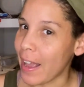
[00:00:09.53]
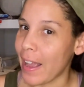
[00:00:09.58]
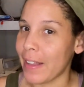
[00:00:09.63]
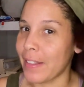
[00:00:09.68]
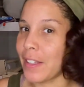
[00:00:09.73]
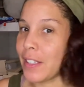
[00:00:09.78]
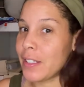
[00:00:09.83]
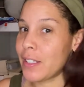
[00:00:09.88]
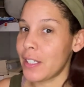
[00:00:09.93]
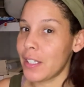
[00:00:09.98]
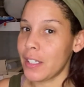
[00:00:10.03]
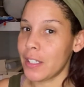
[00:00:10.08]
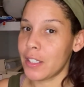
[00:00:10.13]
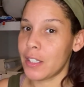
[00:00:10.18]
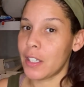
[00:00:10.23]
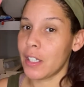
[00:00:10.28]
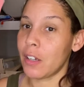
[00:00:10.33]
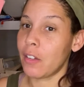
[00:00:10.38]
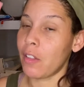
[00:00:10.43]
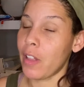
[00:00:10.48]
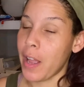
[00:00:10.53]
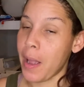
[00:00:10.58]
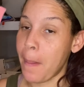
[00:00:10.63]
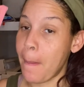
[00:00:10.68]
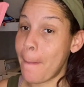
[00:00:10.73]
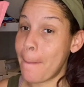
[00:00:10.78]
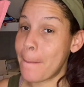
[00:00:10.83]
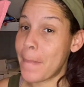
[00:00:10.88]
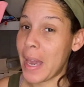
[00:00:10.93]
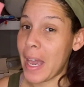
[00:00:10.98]
This is the Glam
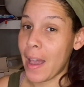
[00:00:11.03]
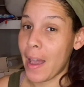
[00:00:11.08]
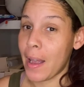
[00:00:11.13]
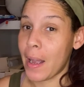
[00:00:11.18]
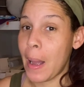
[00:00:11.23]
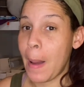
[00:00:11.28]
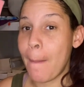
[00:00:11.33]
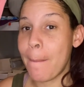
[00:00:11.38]
Bag